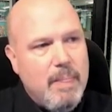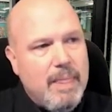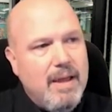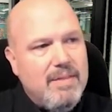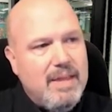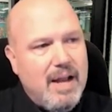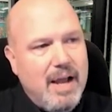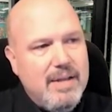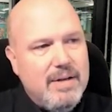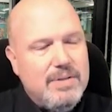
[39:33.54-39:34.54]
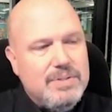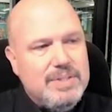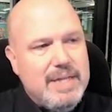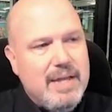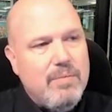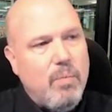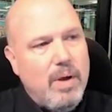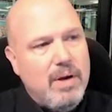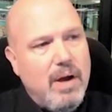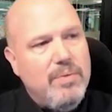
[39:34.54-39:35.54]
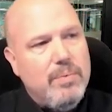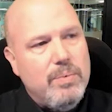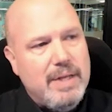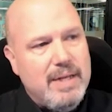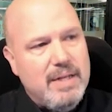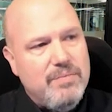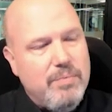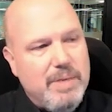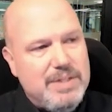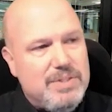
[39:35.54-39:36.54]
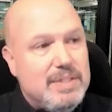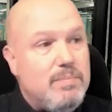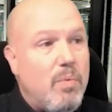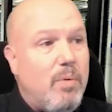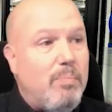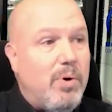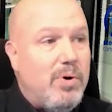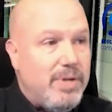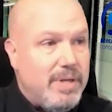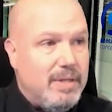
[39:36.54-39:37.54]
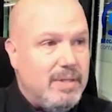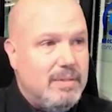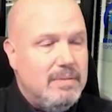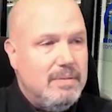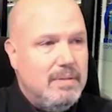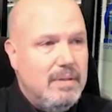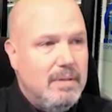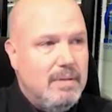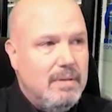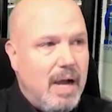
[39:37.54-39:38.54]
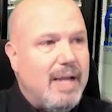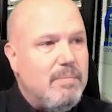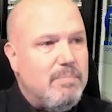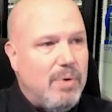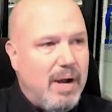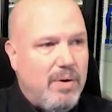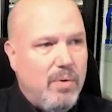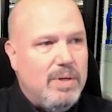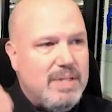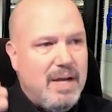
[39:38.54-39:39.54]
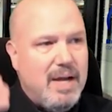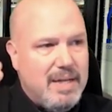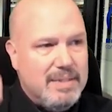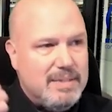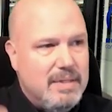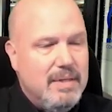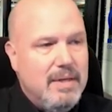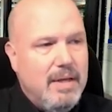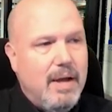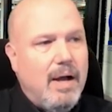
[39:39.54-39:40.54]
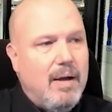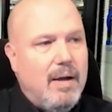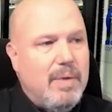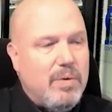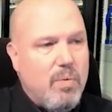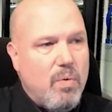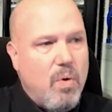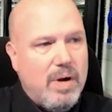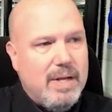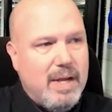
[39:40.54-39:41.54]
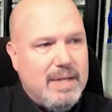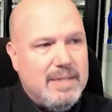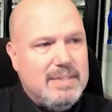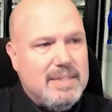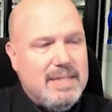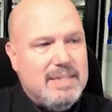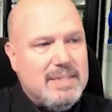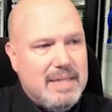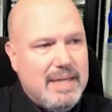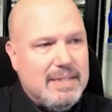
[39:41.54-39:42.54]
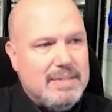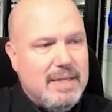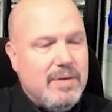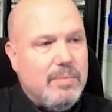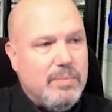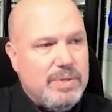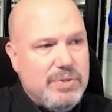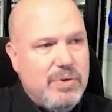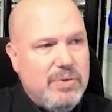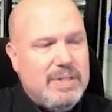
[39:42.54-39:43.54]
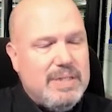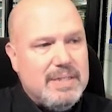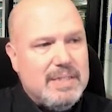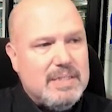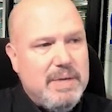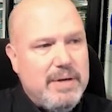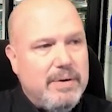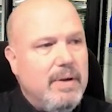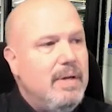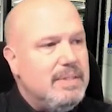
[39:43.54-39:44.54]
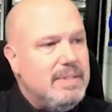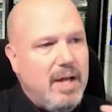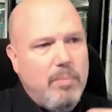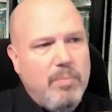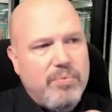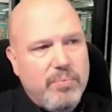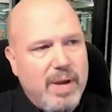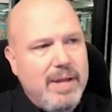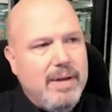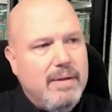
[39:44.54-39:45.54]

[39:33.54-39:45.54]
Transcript: then I can understand what other related information is more pertinent. I can prioritize and organize these links and return these links better to help thread